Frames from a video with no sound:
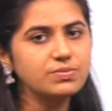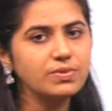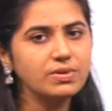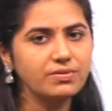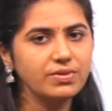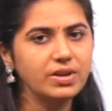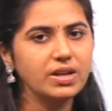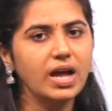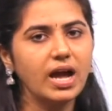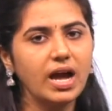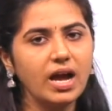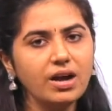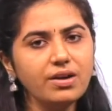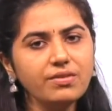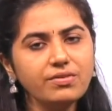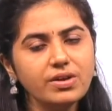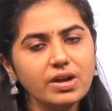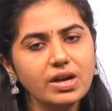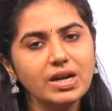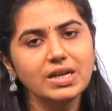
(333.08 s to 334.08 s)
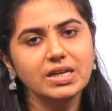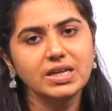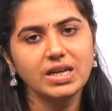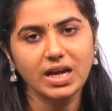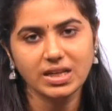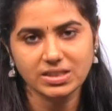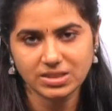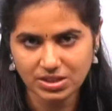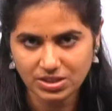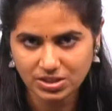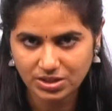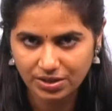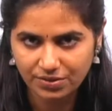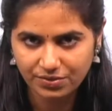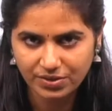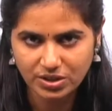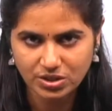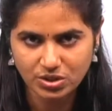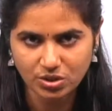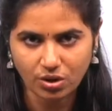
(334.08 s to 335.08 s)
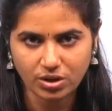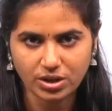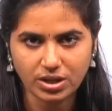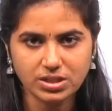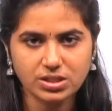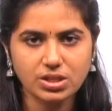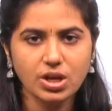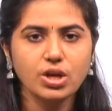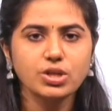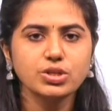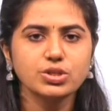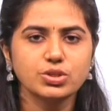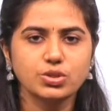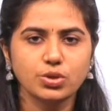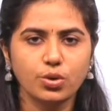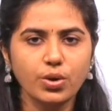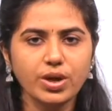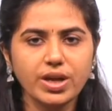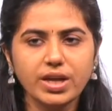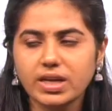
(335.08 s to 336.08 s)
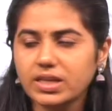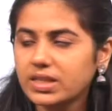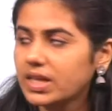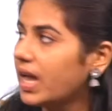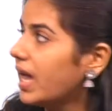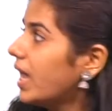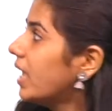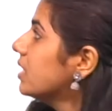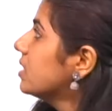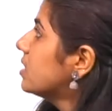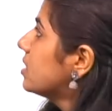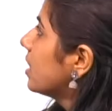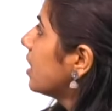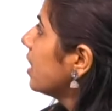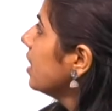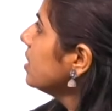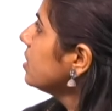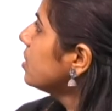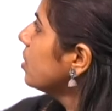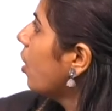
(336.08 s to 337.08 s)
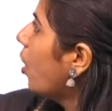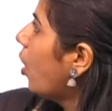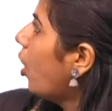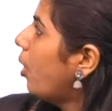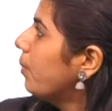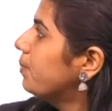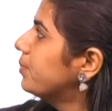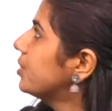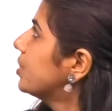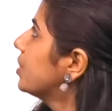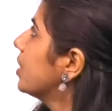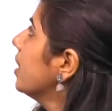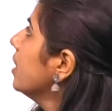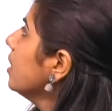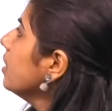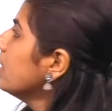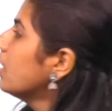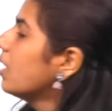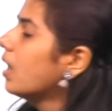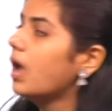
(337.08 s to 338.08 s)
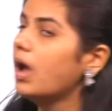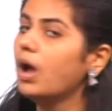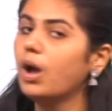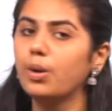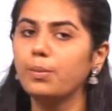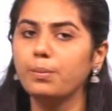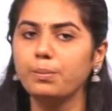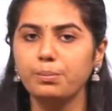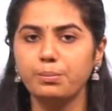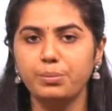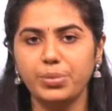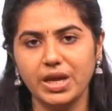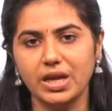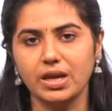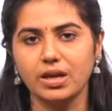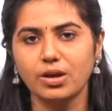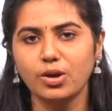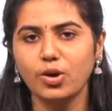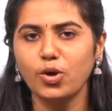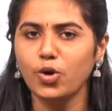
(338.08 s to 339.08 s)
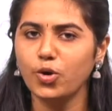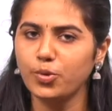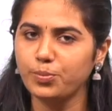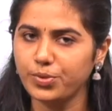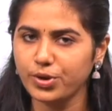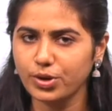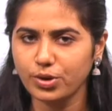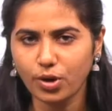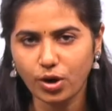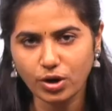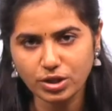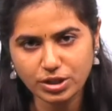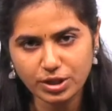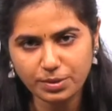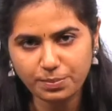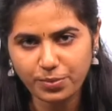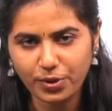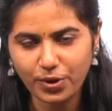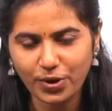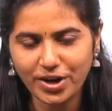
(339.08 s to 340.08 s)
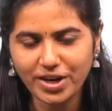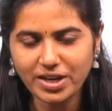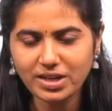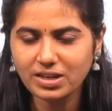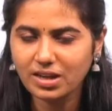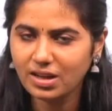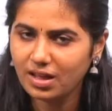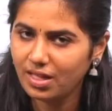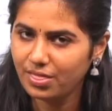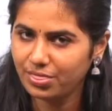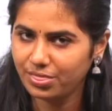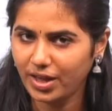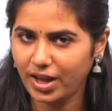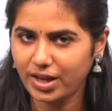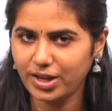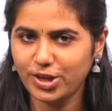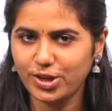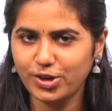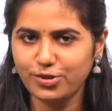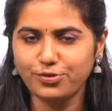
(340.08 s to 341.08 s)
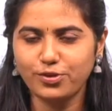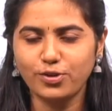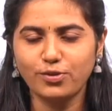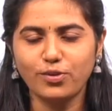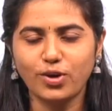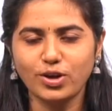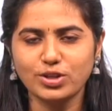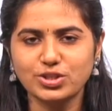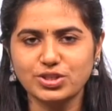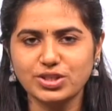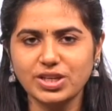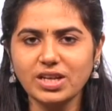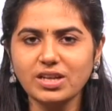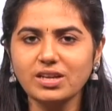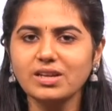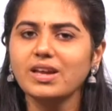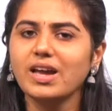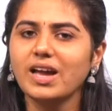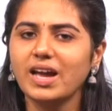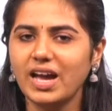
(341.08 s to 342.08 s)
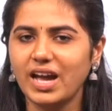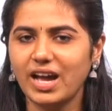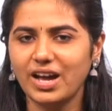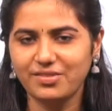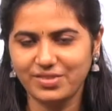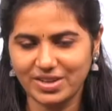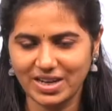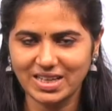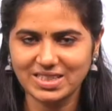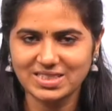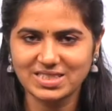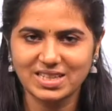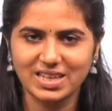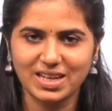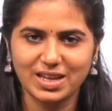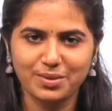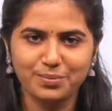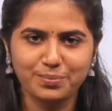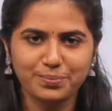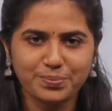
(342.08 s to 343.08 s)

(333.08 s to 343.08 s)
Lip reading: we will have digestive disorders. So here the answer is option B. Hope you got the point. Thank you for watching. Have a nice day.